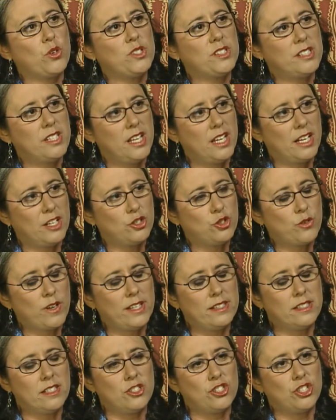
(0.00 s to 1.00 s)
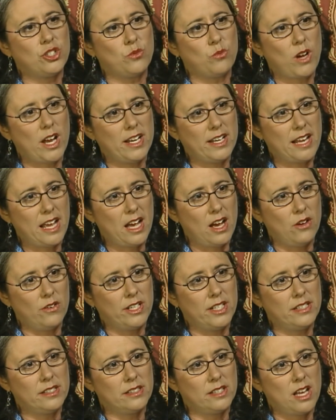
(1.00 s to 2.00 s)
seeing a transition right now
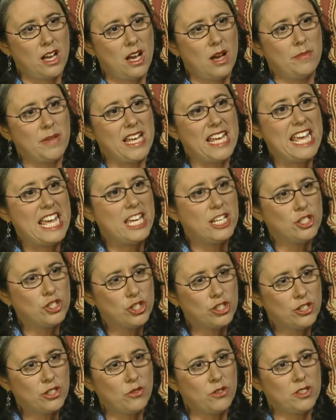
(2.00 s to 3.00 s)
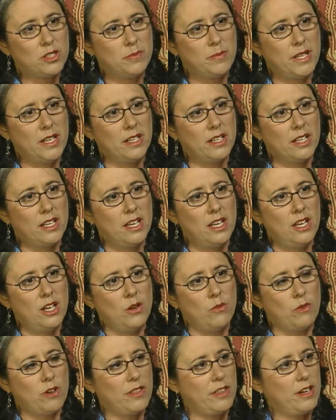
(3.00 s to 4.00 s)
in Islam, a hinge, so to speak,
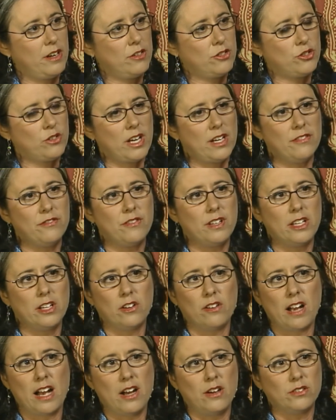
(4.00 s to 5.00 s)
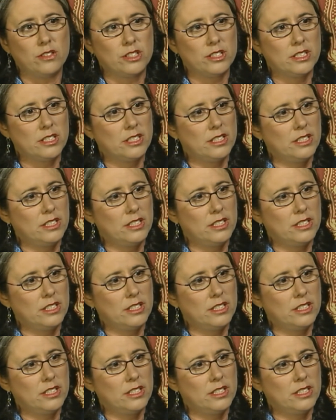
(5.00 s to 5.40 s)
where they're trying to figure out